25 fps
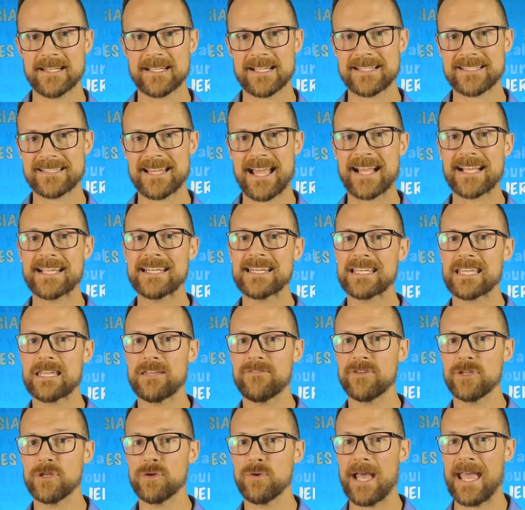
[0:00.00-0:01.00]
because I'm gonna give
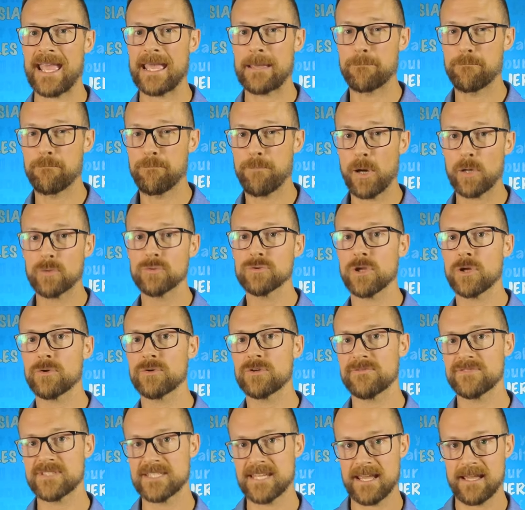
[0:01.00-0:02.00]
you a boatload
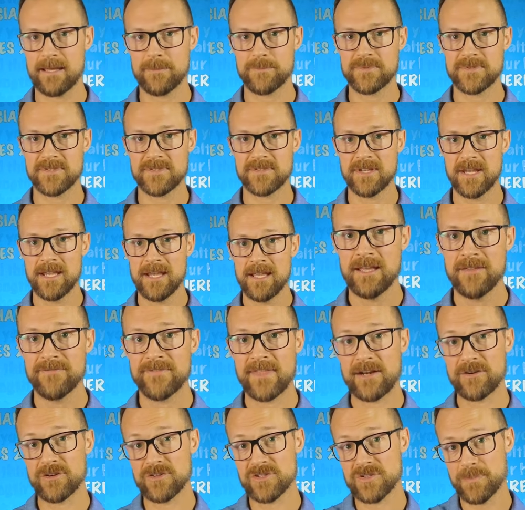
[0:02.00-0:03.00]
of tips that
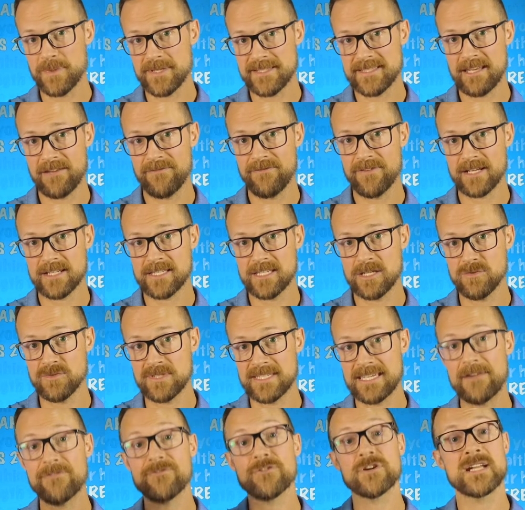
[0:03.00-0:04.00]
are specific to
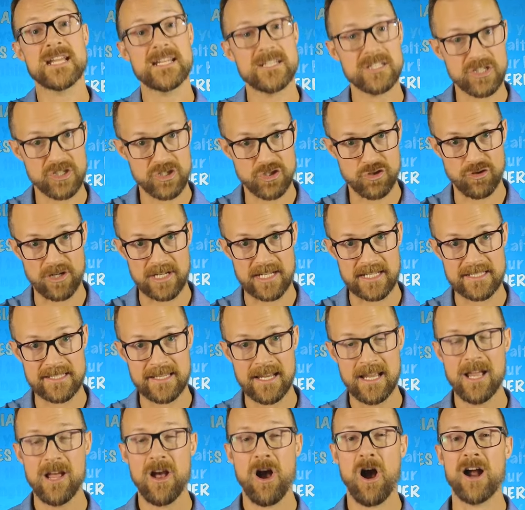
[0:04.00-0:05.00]
different industries
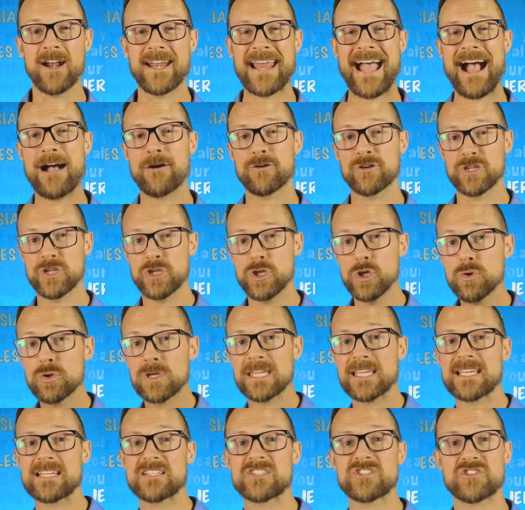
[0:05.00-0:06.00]
on how you can
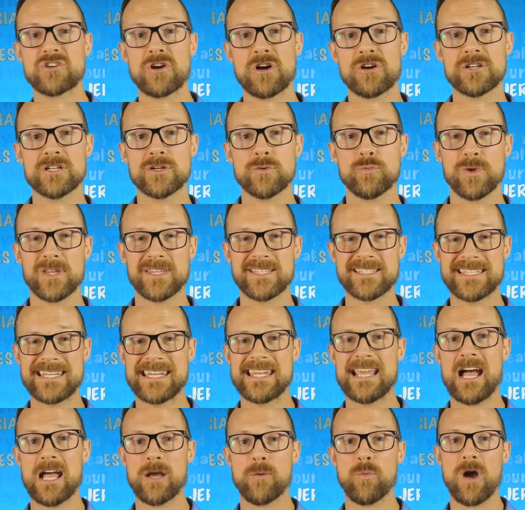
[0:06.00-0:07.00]
get started with
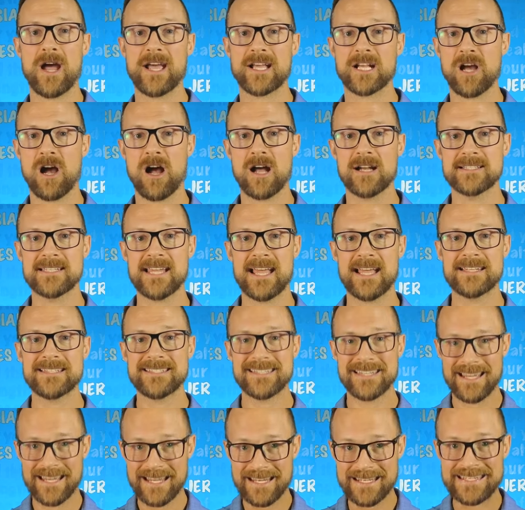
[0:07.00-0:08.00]
DIY content
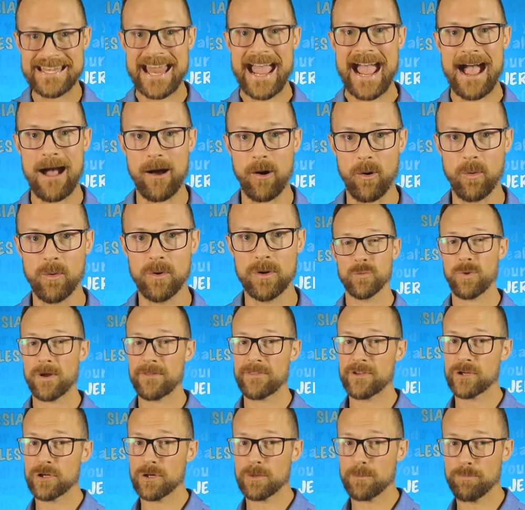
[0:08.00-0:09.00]
now.
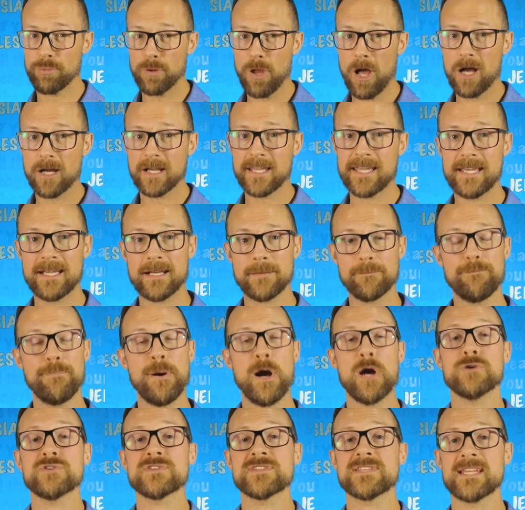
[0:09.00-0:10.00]
Whether you're blogging,
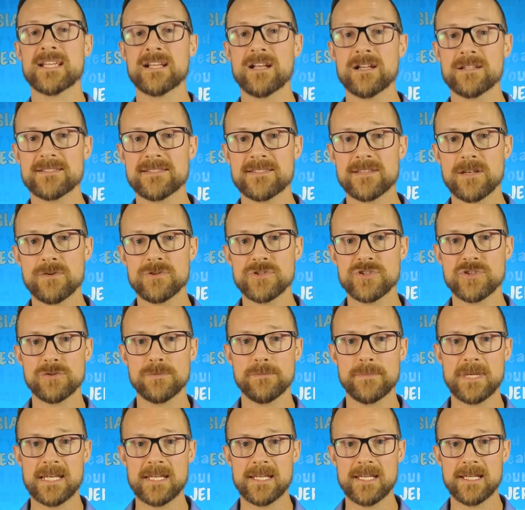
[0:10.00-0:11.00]
posting on social
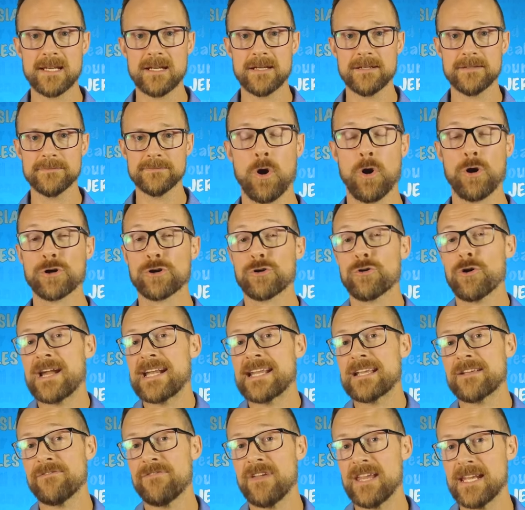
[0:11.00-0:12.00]
media, or
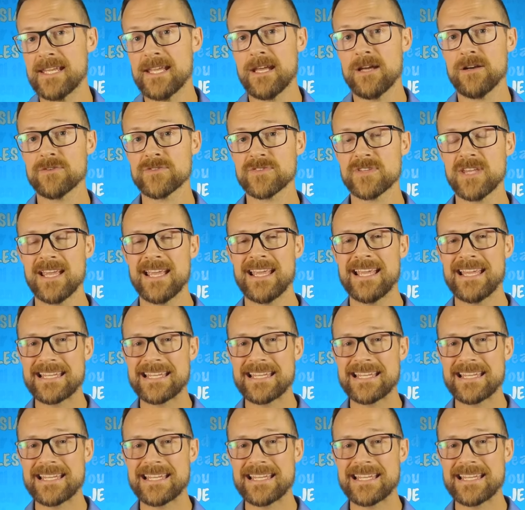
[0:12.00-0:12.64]
creating videos,